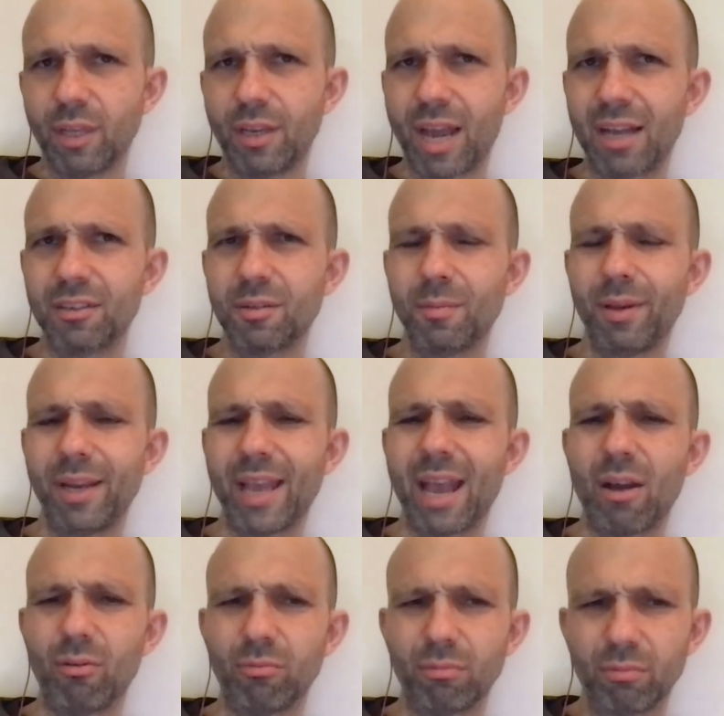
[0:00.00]
knocked somebody
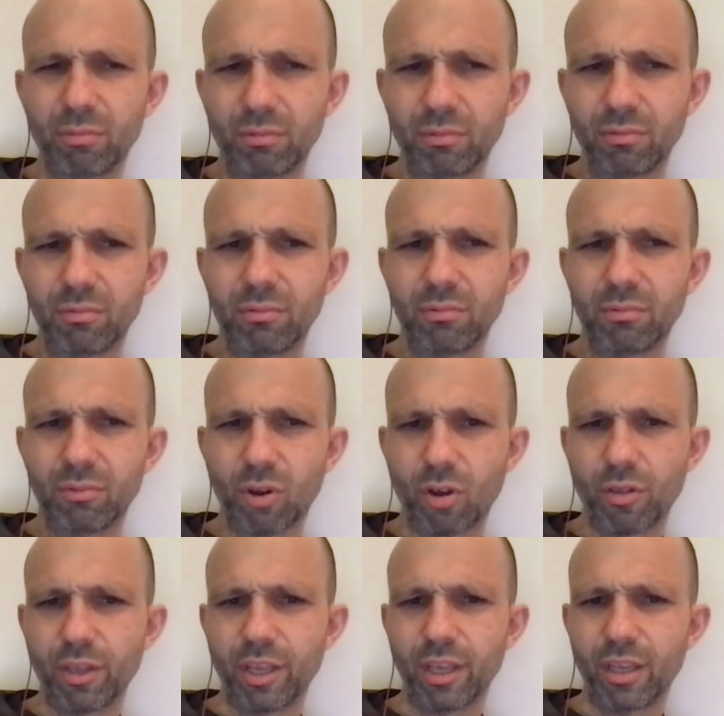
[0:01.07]
out
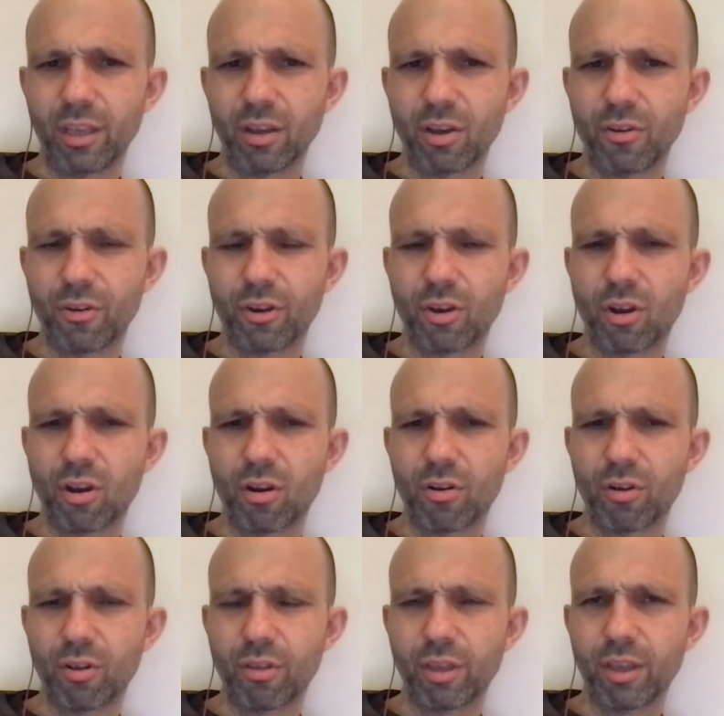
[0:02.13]
on the
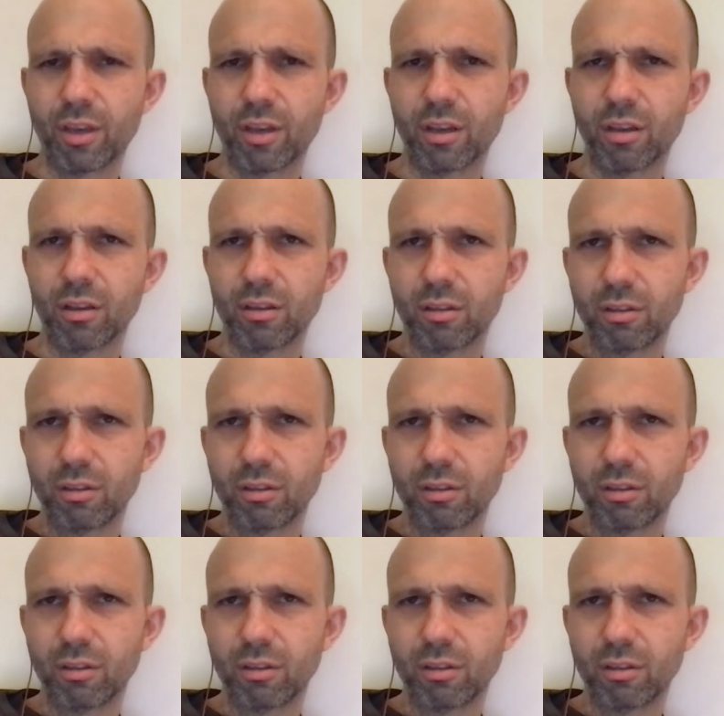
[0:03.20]
undercard, on the uh,